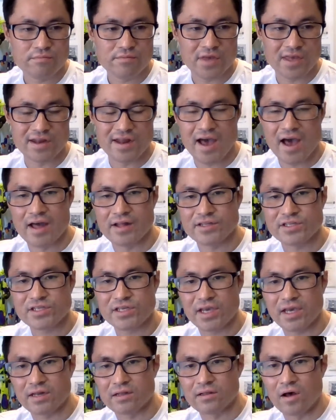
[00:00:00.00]

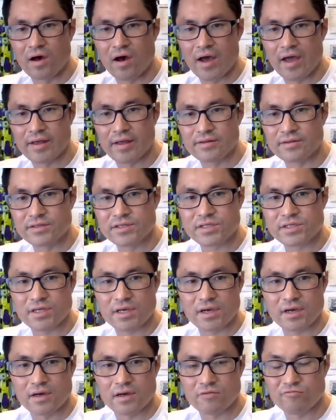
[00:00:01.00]
enhanced headlines,
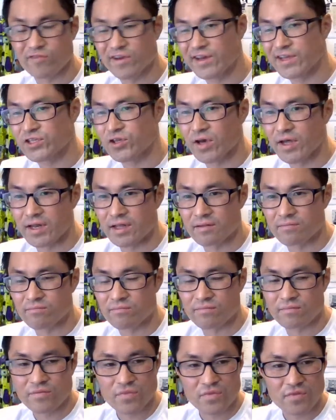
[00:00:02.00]

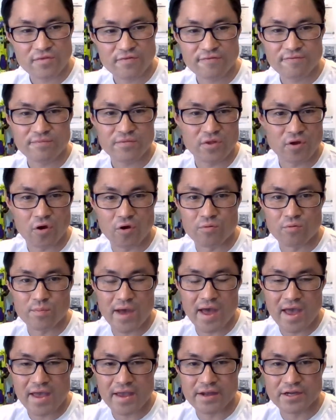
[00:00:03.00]
redesigning the
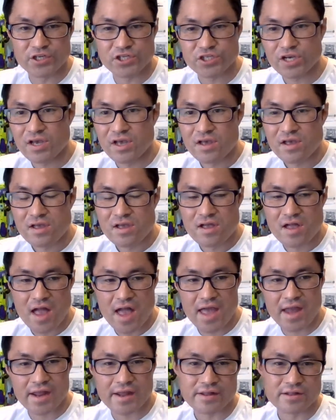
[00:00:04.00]
homepage,
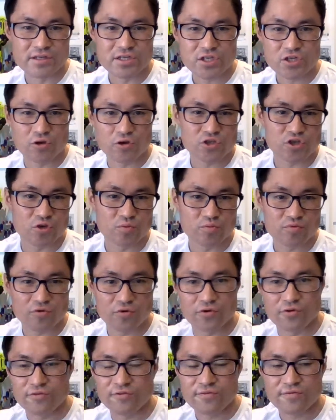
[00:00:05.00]
adding social
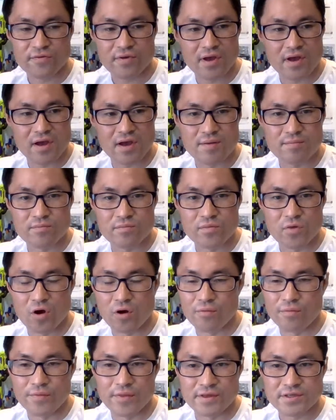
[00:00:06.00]
proof
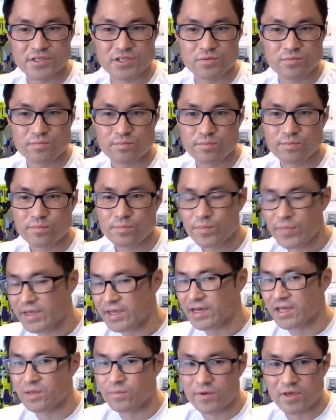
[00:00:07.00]
on this
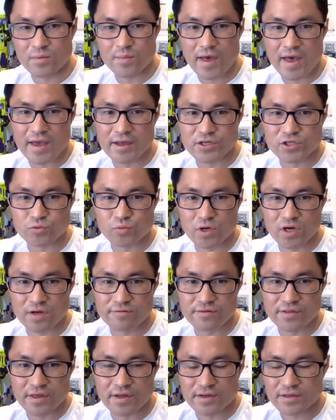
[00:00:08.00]
PDP page or
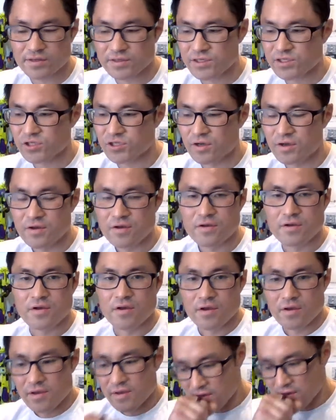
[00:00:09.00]
whatever that is.
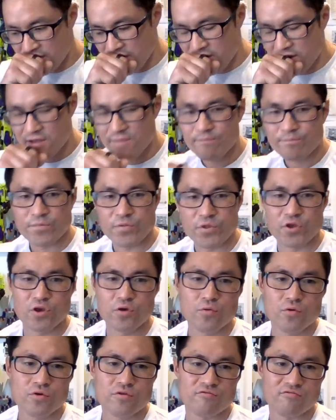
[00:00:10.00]

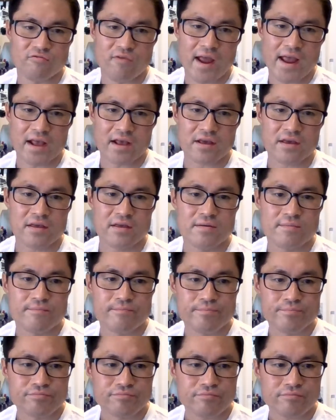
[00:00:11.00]
You would rank
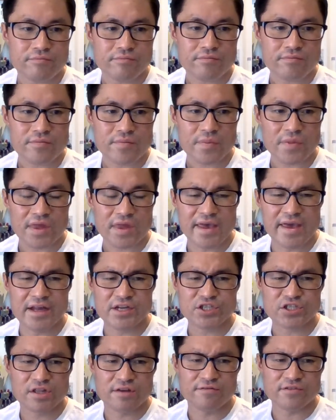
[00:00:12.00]

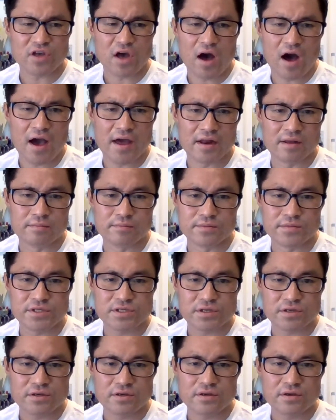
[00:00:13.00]
each of these
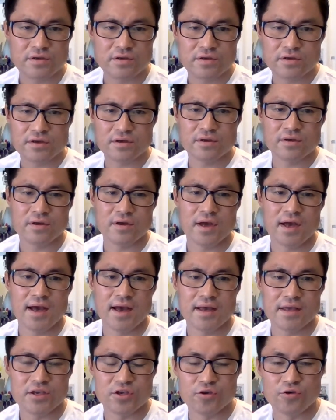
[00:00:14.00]
items
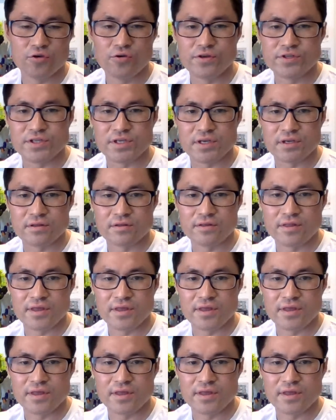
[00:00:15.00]
using